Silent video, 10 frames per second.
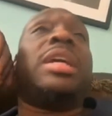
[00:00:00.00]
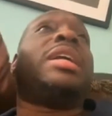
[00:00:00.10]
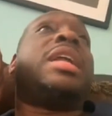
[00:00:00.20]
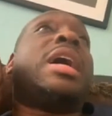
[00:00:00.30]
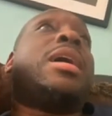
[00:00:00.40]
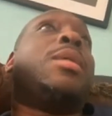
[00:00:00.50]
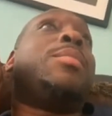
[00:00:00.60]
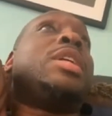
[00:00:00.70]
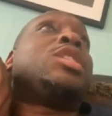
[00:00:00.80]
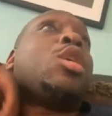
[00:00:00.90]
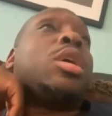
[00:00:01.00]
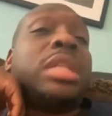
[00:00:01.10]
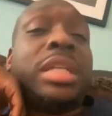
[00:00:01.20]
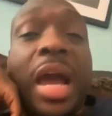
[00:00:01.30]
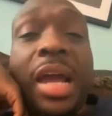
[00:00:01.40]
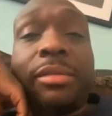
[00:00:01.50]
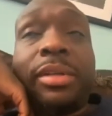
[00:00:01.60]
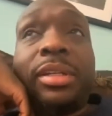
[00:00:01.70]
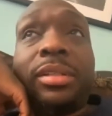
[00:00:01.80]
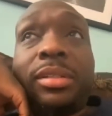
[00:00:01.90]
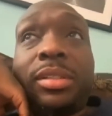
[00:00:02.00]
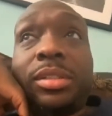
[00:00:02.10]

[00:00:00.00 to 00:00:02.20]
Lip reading: and it's called The Diary.